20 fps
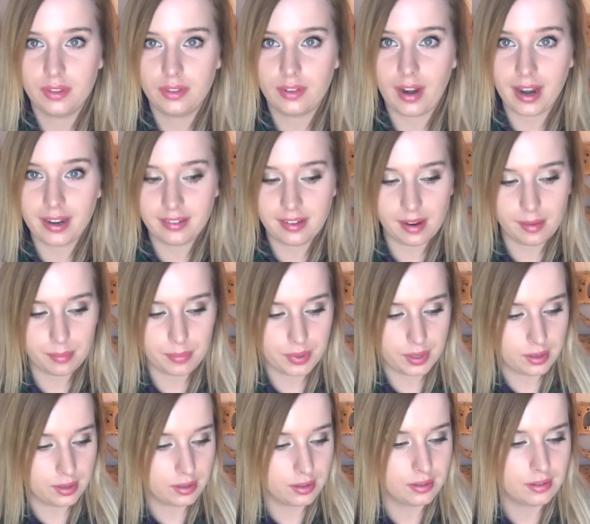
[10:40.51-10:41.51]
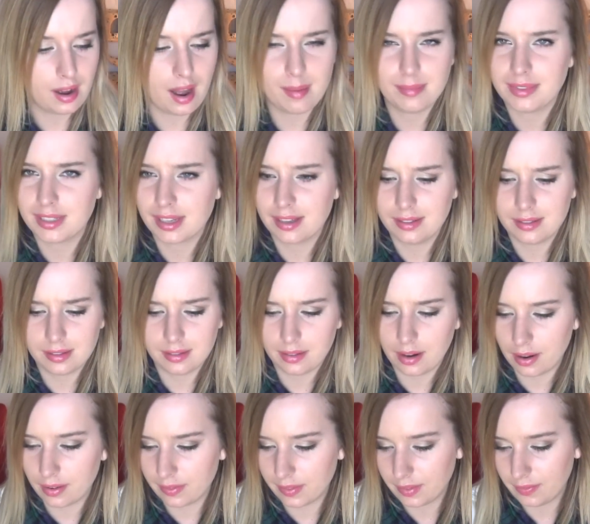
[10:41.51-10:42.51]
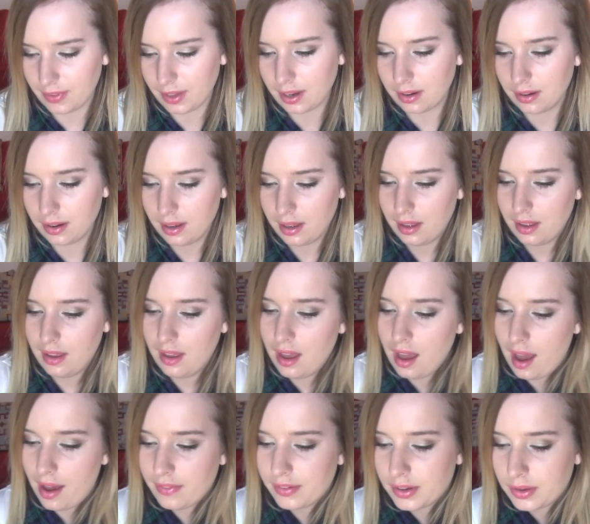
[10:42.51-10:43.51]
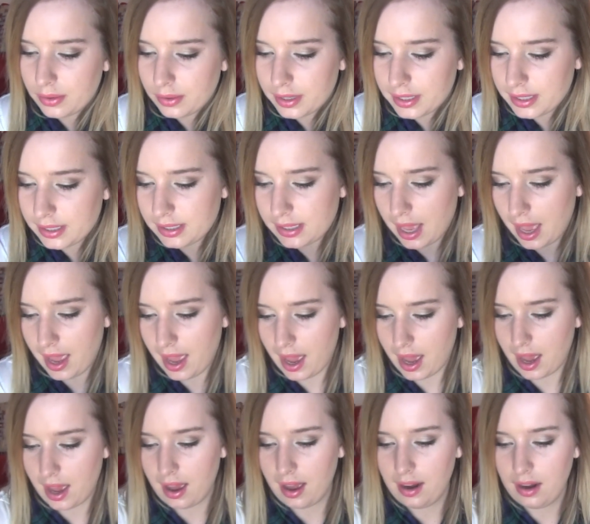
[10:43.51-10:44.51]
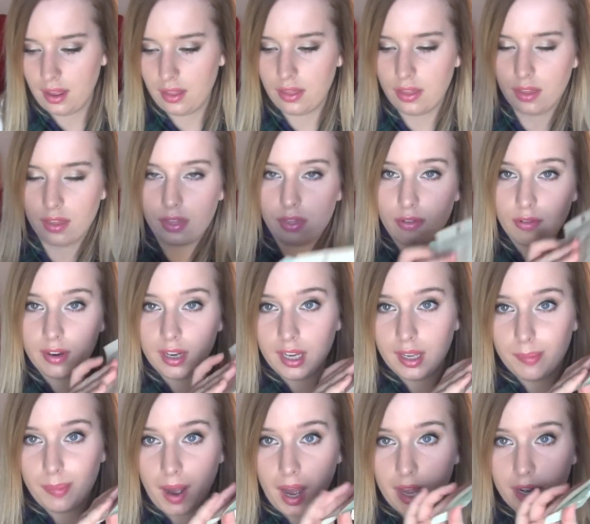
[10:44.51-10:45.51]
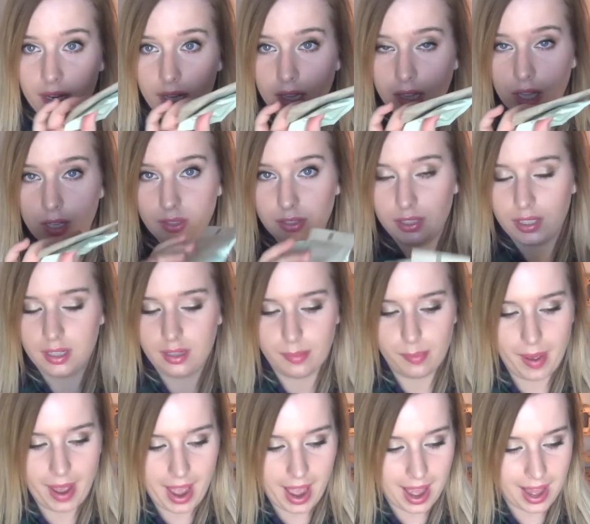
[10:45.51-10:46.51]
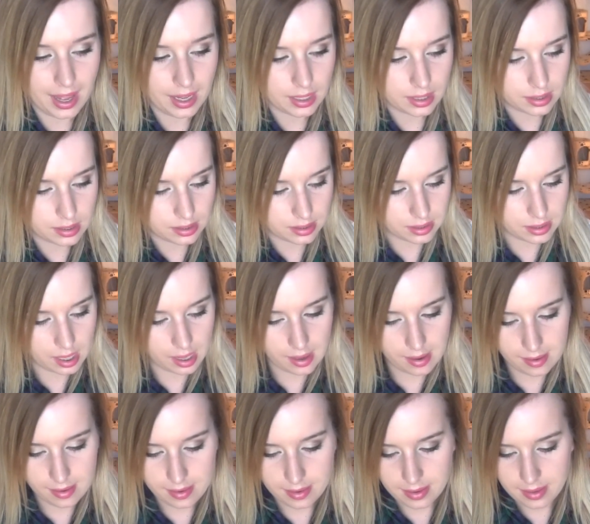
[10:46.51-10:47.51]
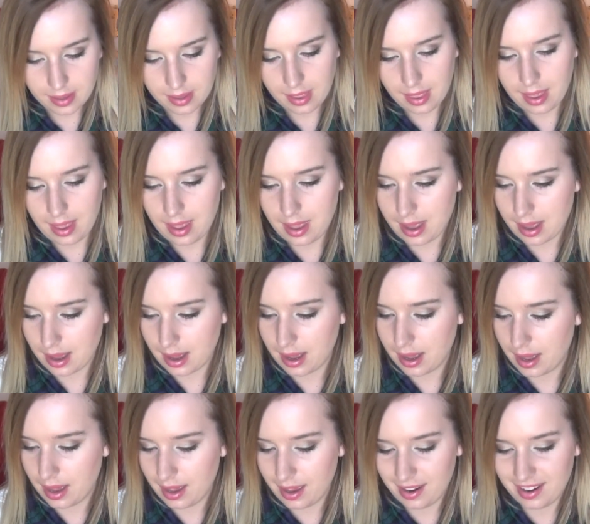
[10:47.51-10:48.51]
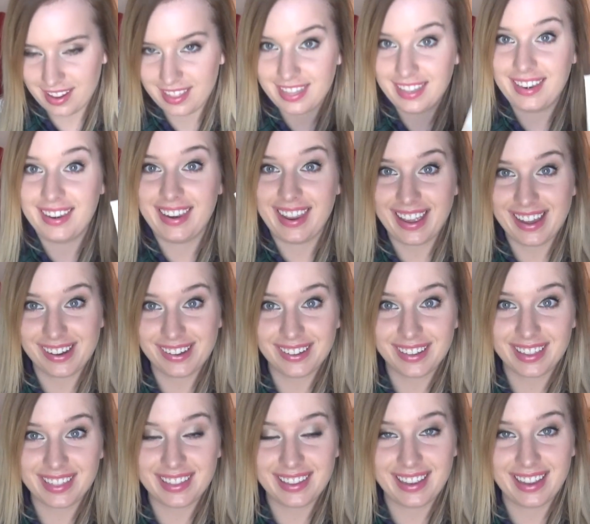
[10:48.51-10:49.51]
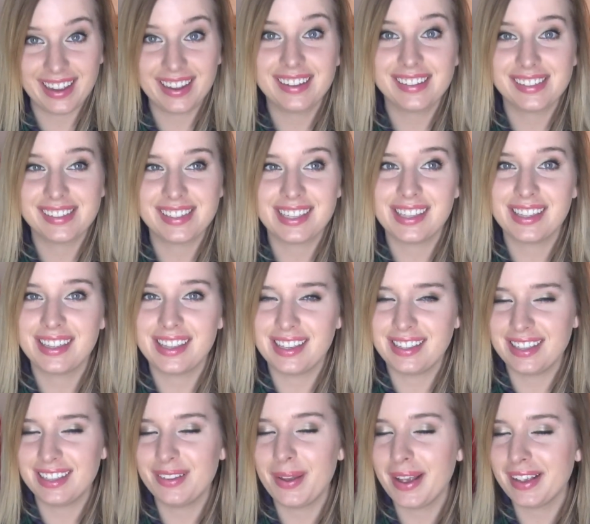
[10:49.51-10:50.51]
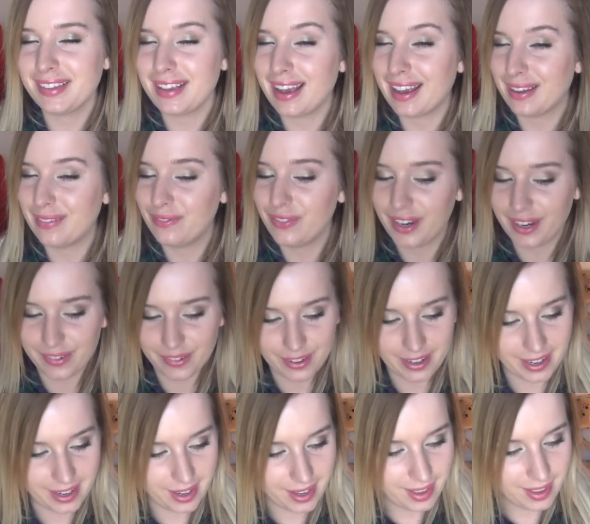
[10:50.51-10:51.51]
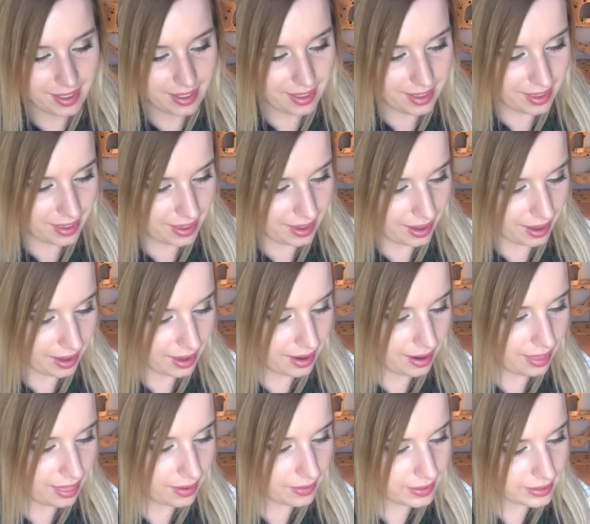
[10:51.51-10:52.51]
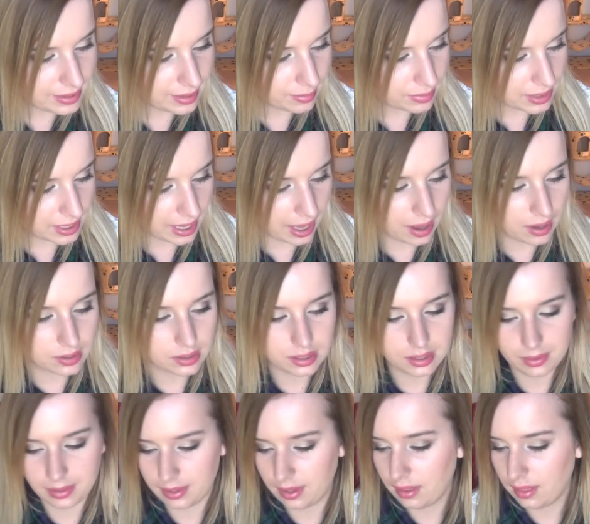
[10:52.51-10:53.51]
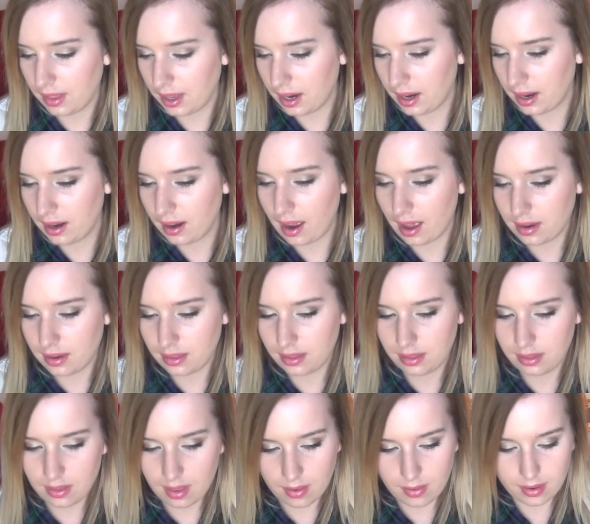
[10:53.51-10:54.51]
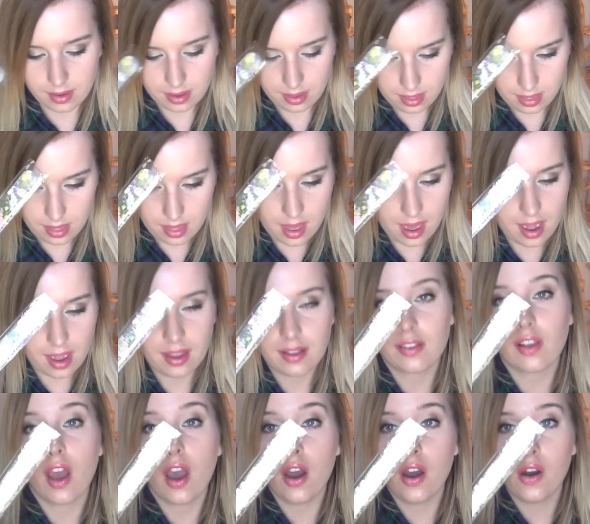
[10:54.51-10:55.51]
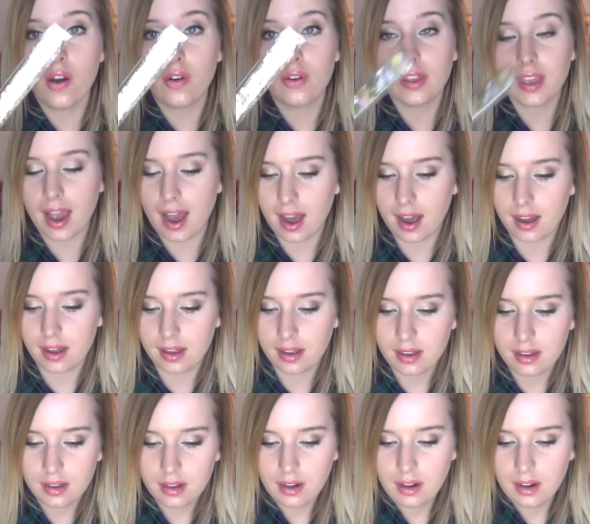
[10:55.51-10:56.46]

Dry shampoo, I'm just going to do an overview. Of course, I had the 3 body lotion packs and the nail things. This is my second favorite. And there's something else in there. There's this. Oh, yeah.